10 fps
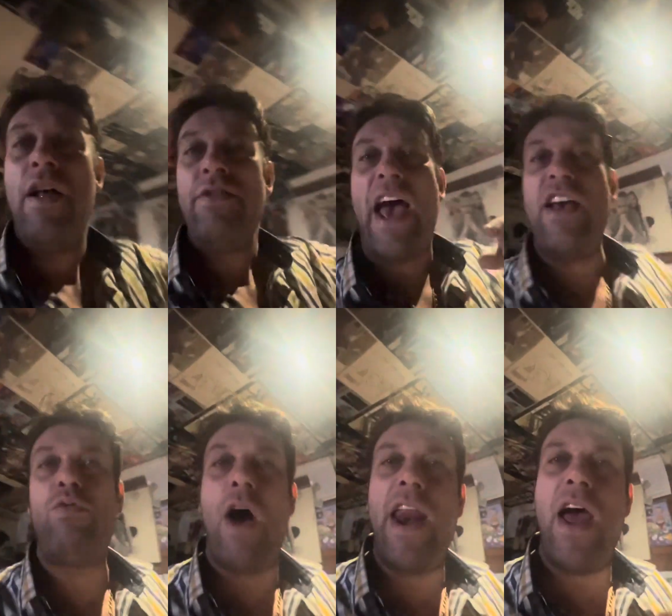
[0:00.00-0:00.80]
That is
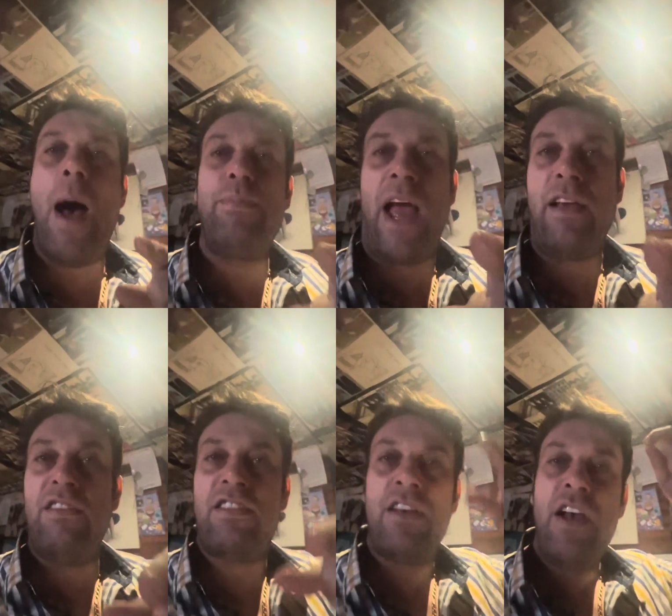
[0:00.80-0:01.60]
why they're
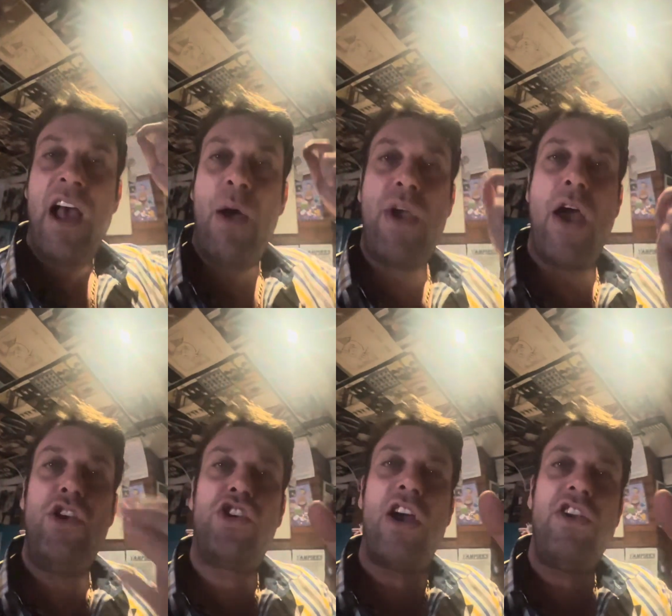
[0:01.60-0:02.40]
updates. And we only
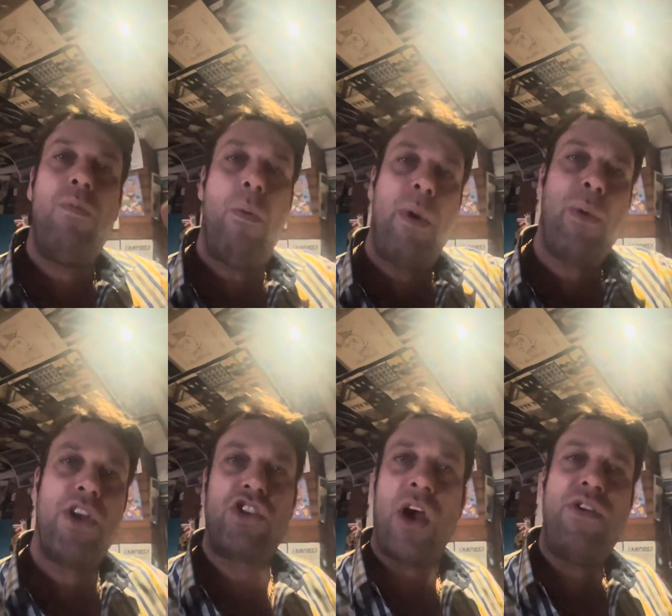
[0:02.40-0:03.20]
show you what we want to show.